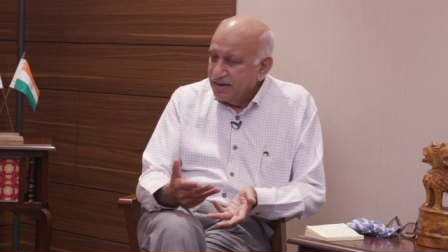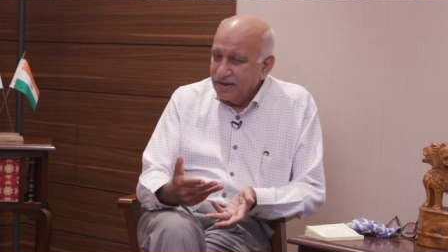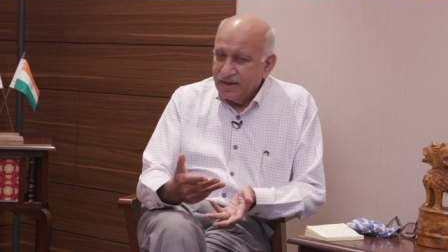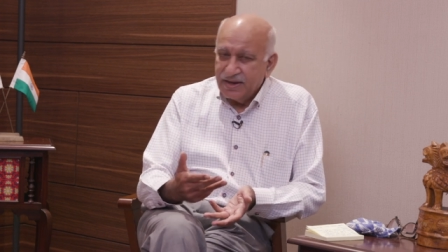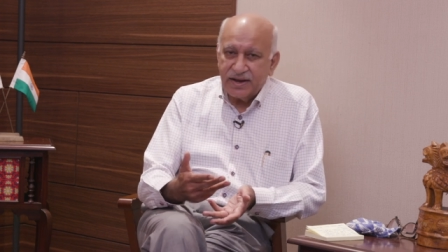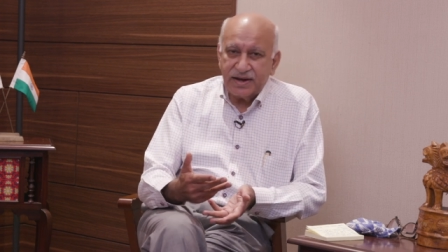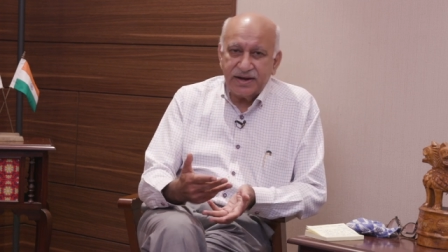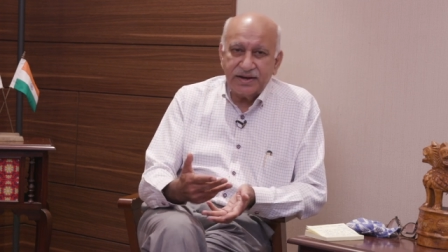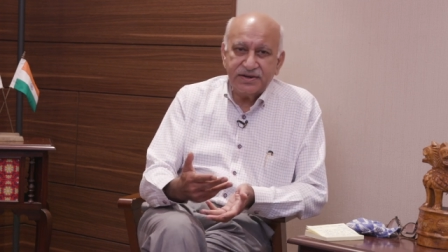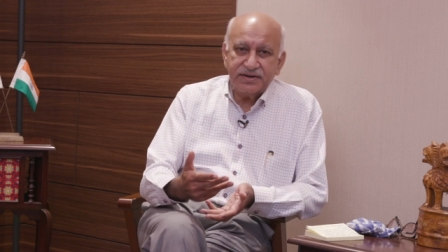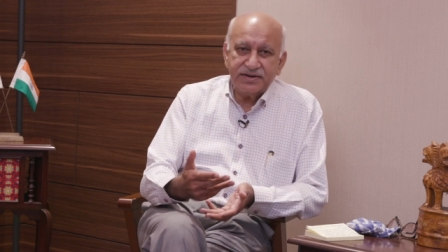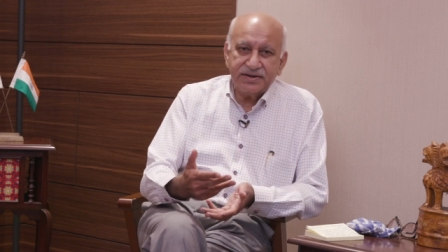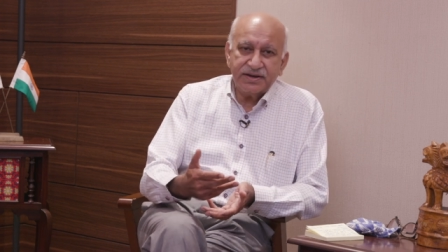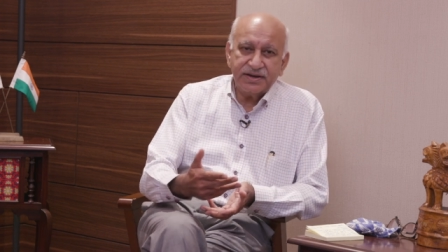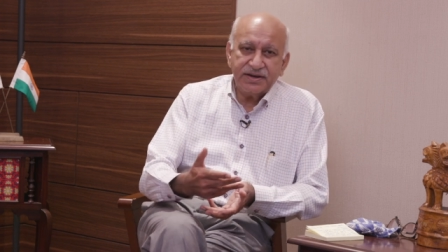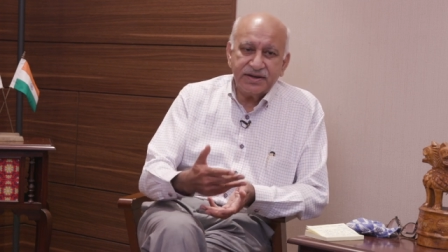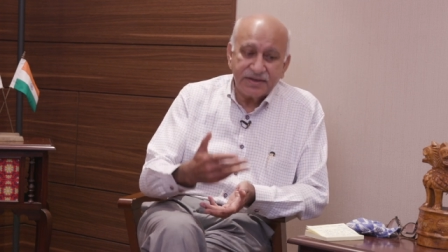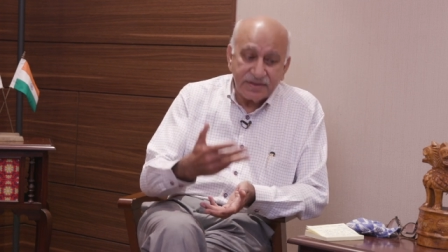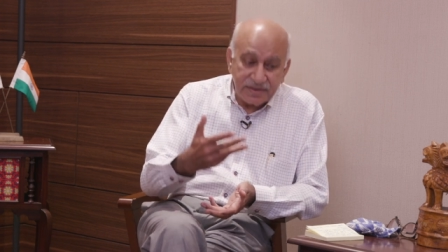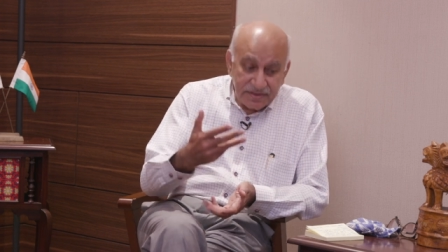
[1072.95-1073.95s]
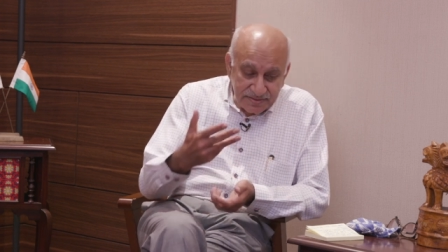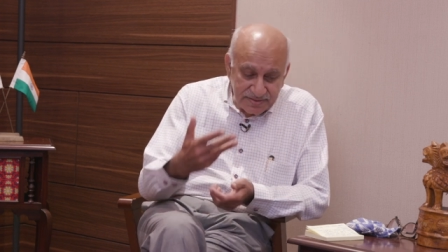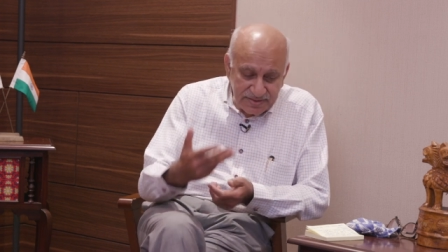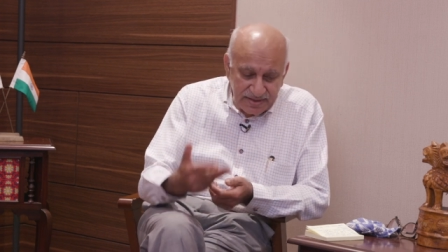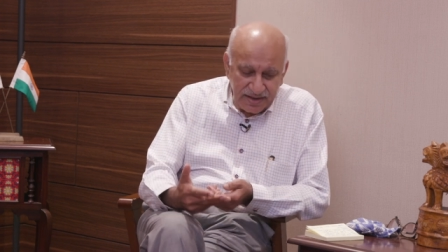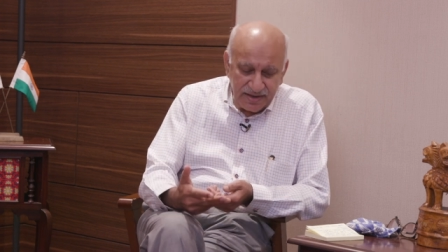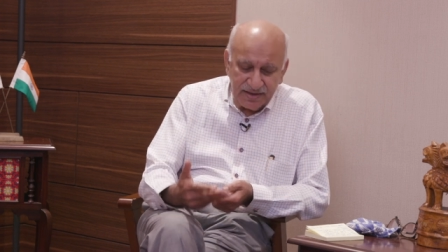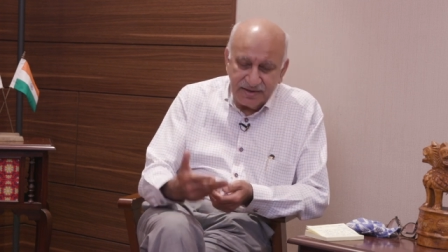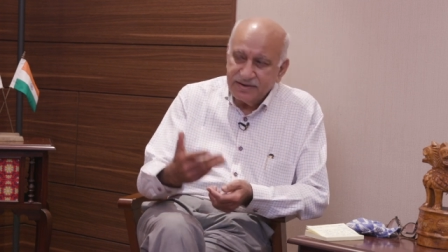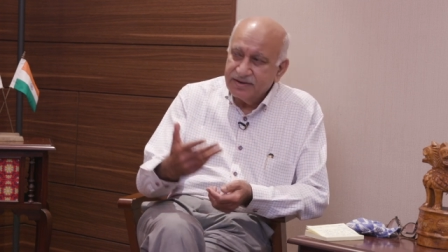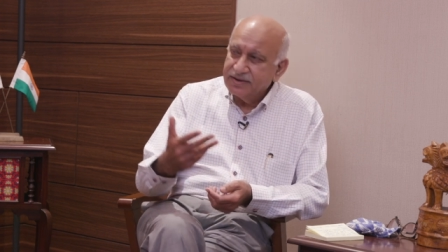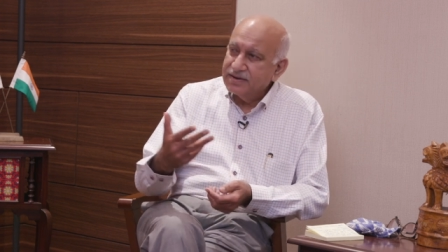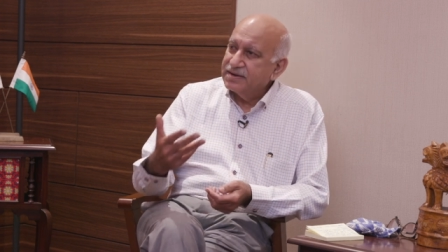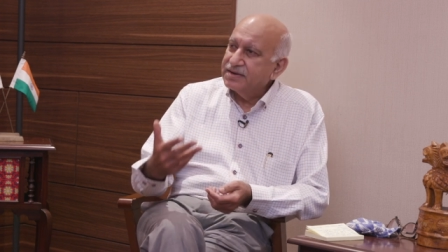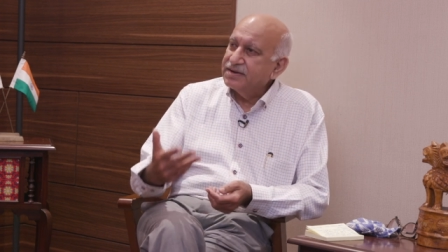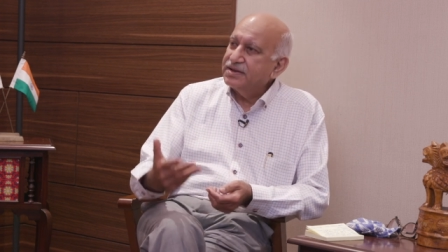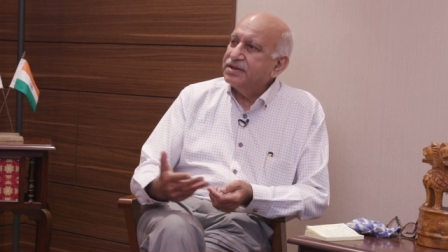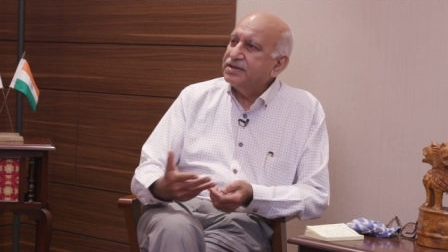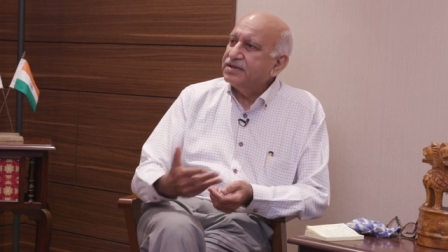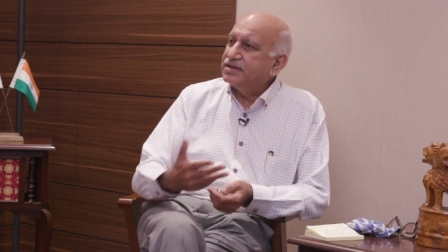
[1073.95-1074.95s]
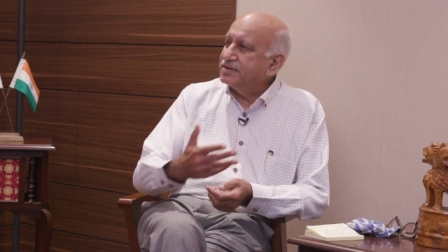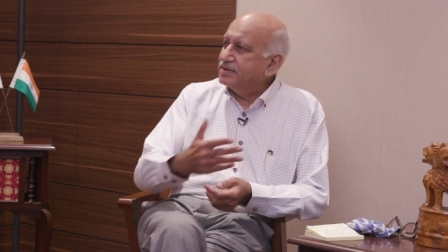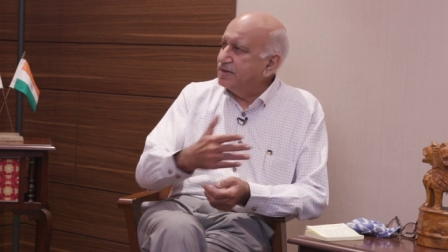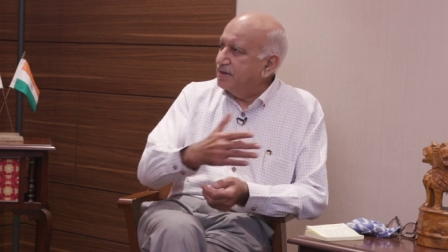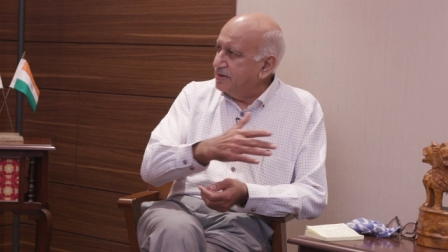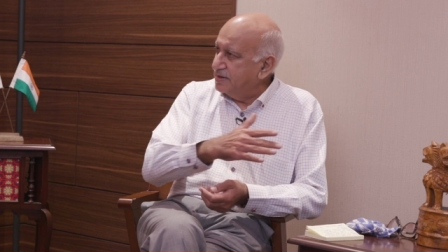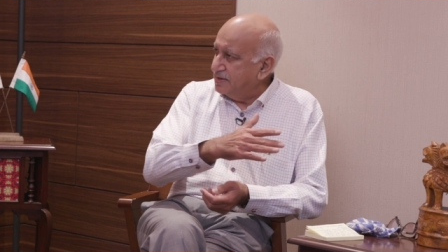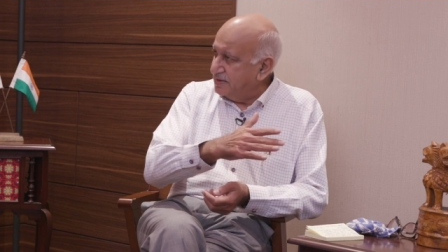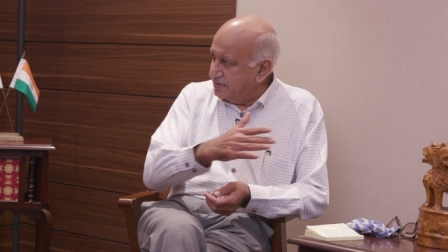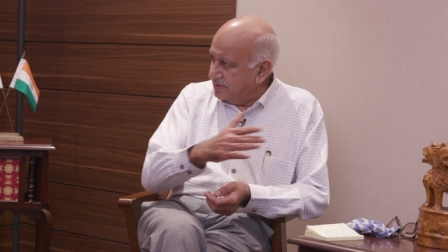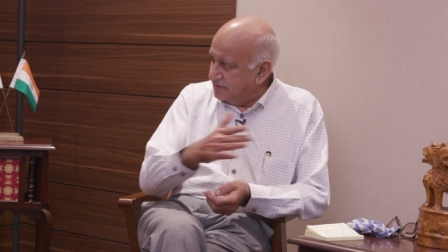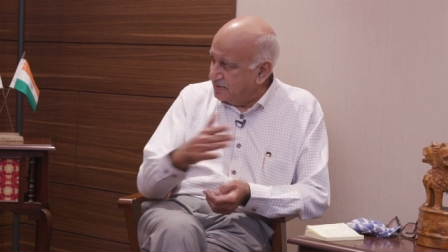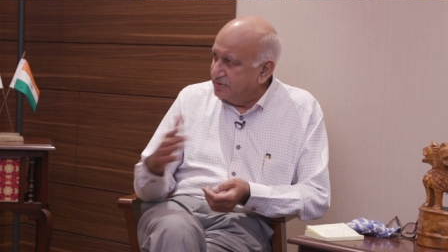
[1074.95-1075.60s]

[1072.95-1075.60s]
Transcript: And then he